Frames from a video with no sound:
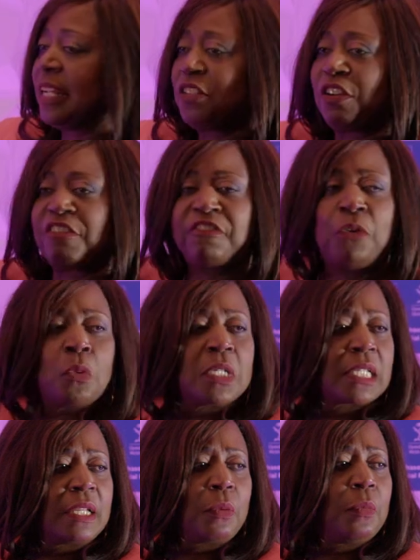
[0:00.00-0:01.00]
and your
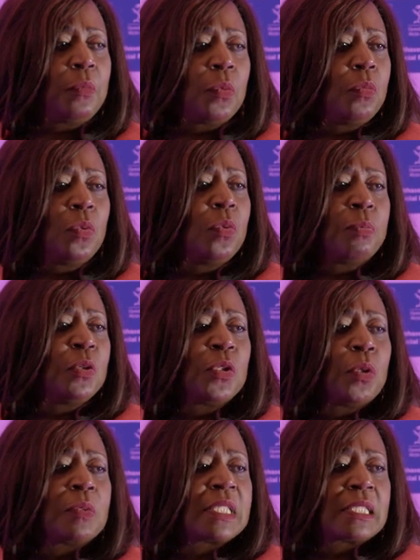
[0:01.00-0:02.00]
fours. I don't know who put
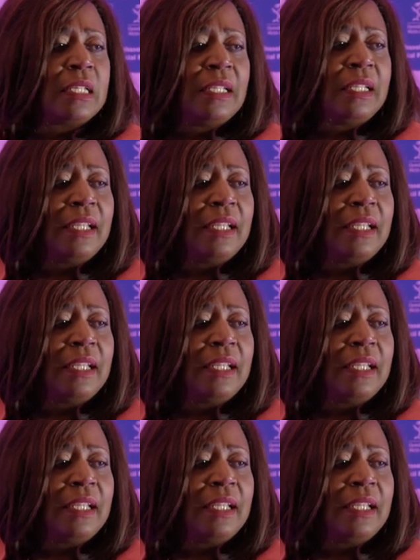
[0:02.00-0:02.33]
those.